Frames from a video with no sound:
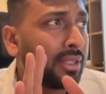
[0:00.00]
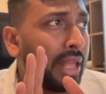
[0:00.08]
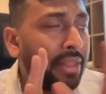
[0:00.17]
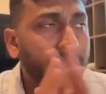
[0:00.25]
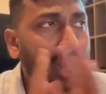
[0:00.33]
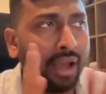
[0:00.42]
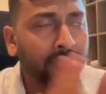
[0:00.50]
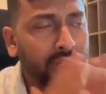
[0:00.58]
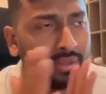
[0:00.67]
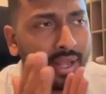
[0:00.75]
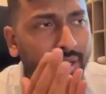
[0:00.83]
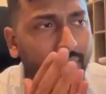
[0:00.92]
and then
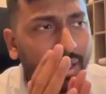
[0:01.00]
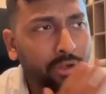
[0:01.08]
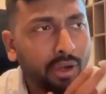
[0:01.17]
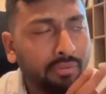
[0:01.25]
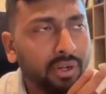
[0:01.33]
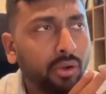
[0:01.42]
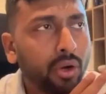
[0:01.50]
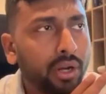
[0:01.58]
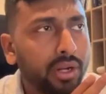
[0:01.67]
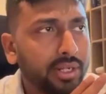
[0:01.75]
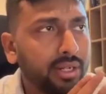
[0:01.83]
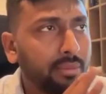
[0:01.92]
after that, like, after I got
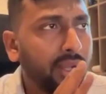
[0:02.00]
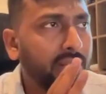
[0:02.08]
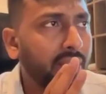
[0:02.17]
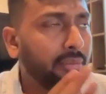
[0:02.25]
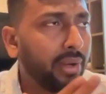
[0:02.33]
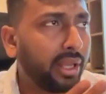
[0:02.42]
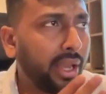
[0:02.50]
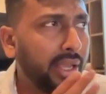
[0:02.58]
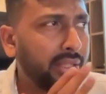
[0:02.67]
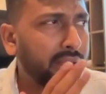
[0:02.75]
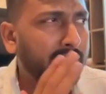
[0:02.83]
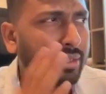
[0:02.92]
rejected by them, like
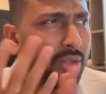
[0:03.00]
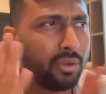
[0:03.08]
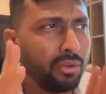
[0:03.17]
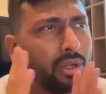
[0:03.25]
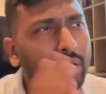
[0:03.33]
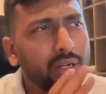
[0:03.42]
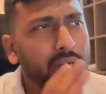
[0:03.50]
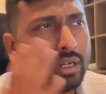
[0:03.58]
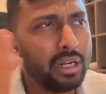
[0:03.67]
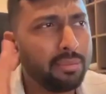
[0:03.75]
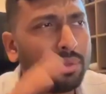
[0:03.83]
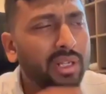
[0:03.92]
I just said, well,
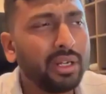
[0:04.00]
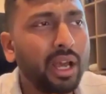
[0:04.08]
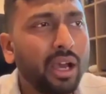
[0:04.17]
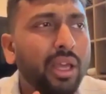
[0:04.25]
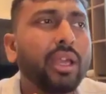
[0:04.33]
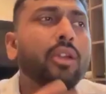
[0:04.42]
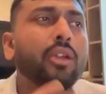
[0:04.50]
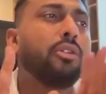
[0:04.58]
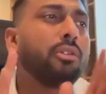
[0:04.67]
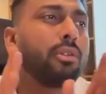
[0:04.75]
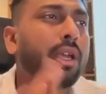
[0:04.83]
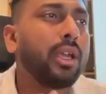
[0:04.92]
let me now, like,
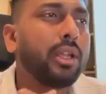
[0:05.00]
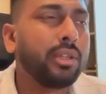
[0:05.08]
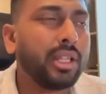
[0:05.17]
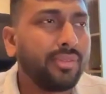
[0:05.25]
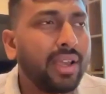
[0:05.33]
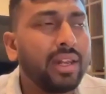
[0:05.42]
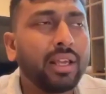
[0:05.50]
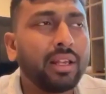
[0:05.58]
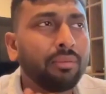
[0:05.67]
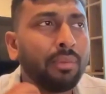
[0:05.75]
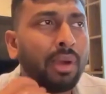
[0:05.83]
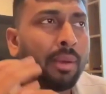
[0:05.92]
okay, that's fine.
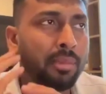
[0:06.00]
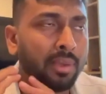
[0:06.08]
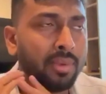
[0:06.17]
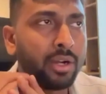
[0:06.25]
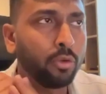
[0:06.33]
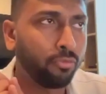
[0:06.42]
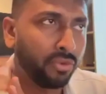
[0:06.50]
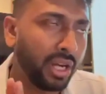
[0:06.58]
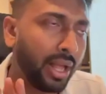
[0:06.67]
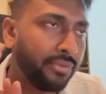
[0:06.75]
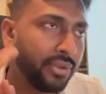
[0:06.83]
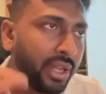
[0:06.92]
Like maybe I do
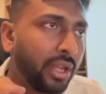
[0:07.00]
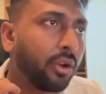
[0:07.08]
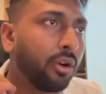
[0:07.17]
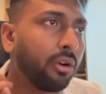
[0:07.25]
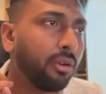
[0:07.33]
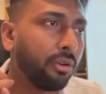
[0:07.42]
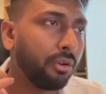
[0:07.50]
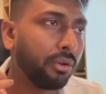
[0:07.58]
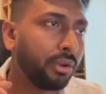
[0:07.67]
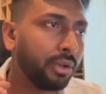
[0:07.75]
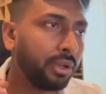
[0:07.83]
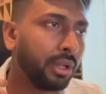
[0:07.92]
freelancing or
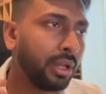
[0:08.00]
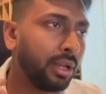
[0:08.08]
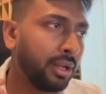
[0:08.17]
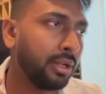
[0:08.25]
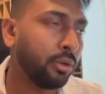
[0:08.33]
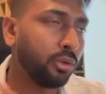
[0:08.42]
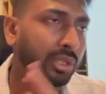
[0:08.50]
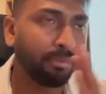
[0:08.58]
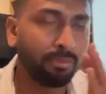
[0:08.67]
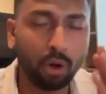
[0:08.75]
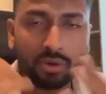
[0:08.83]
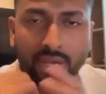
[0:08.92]
do
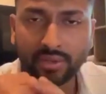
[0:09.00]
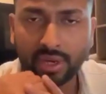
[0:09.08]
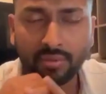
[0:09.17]
some projects and